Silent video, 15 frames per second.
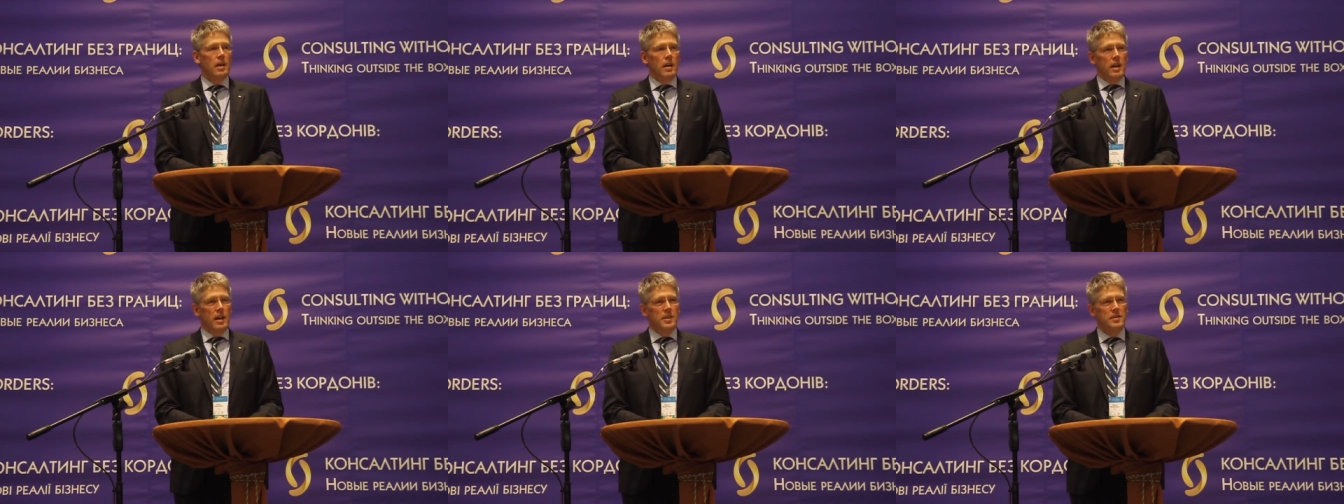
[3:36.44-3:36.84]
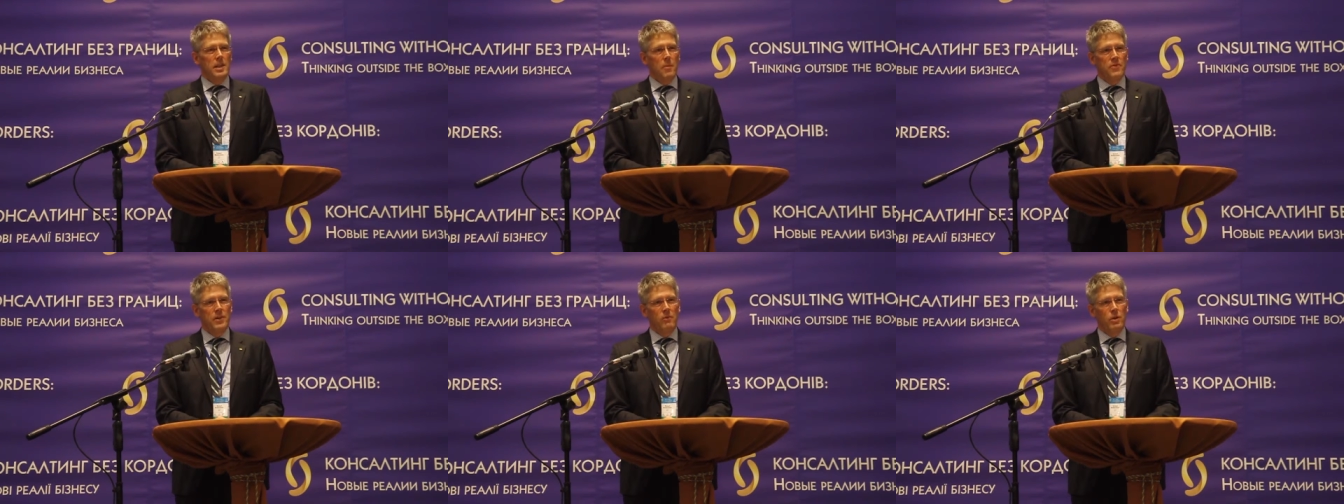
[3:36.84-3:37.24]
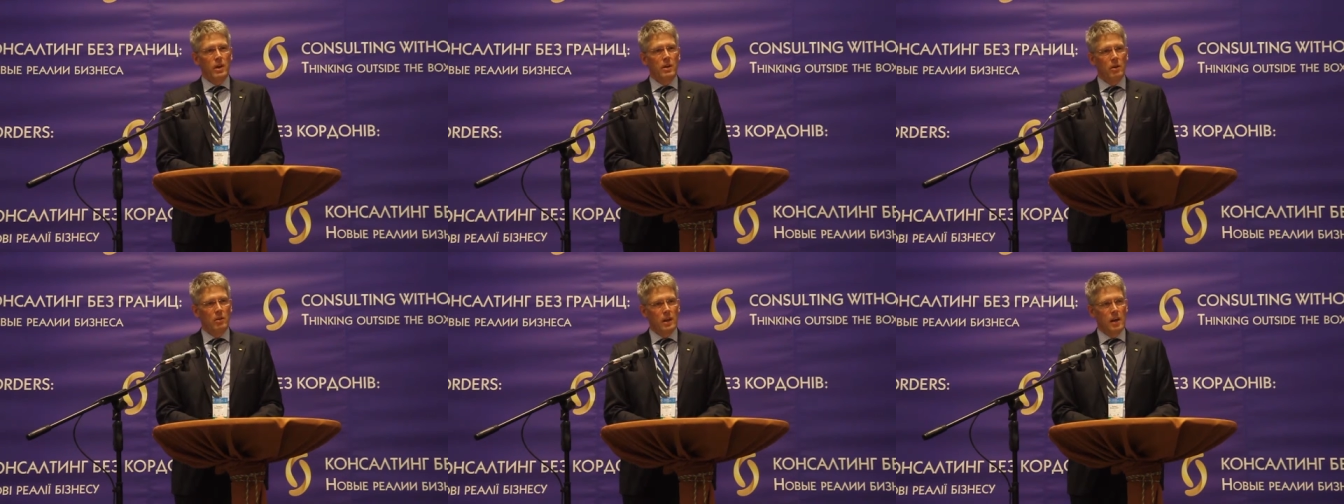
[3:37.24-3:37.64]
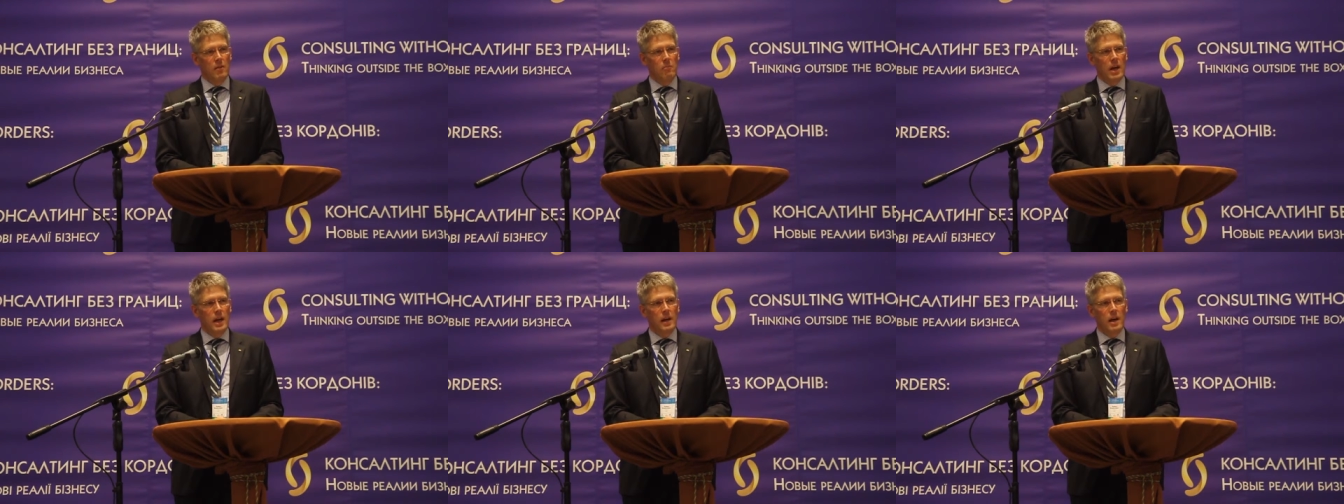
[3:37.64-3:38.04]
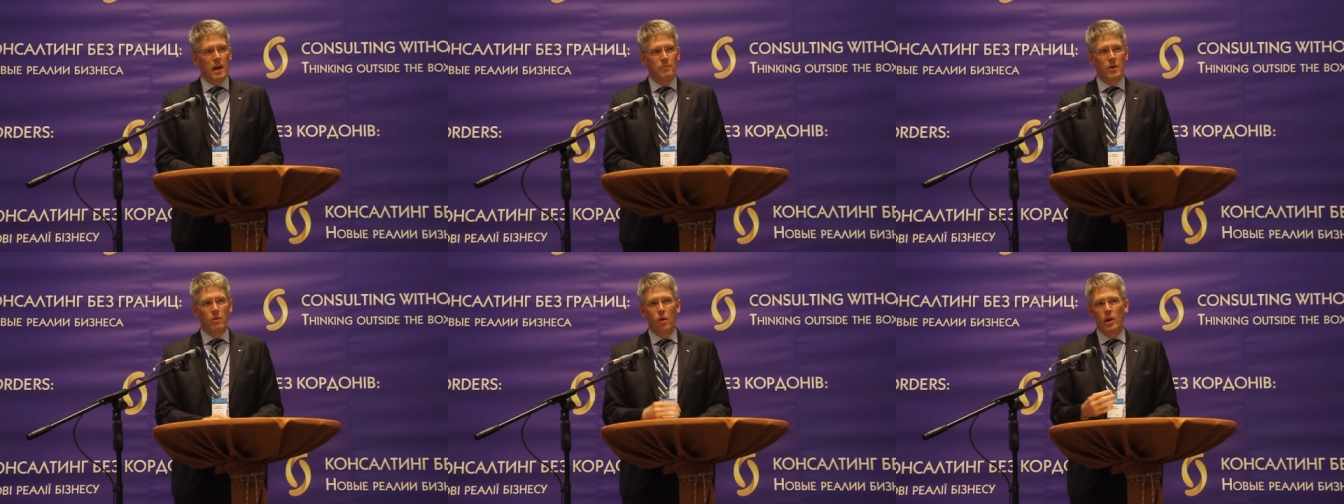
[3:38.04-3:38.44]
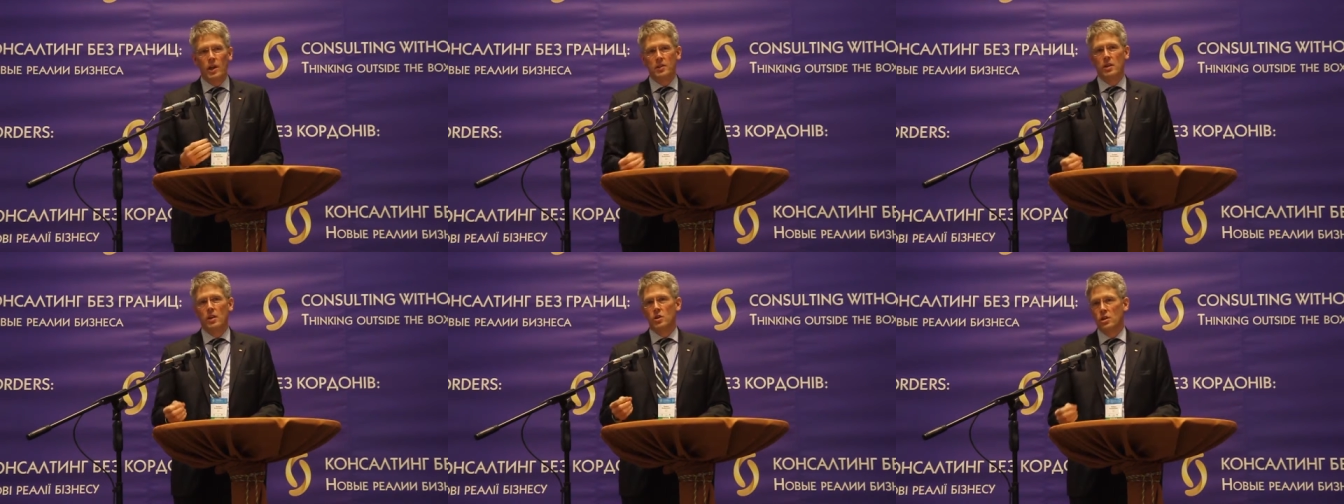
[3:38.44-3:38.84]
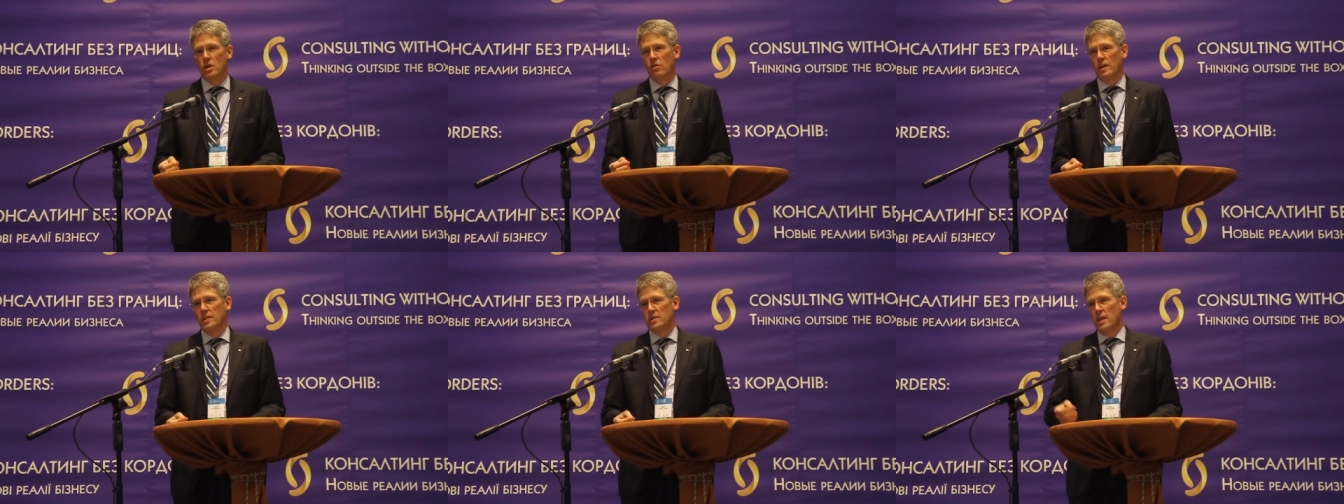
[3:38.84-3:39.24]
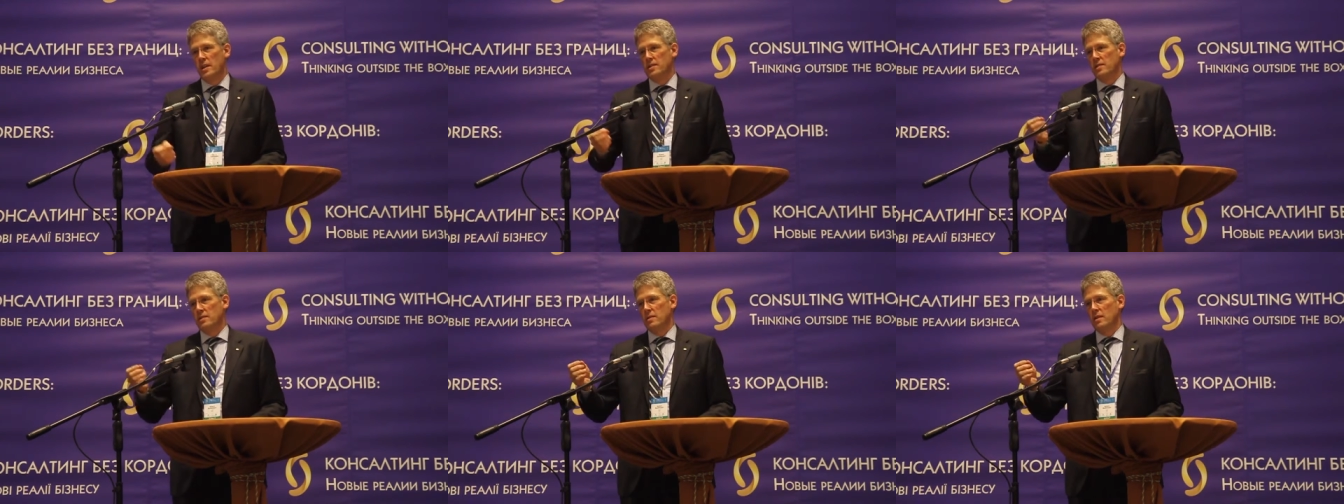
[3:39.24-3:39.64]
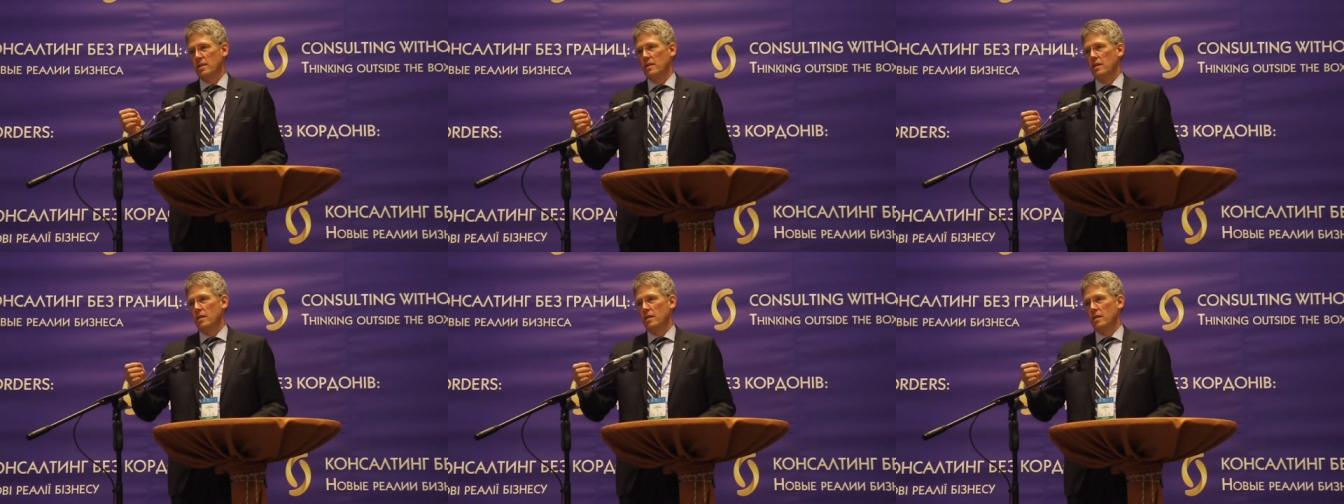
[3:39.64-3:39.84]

is something where you can make up quality assurance as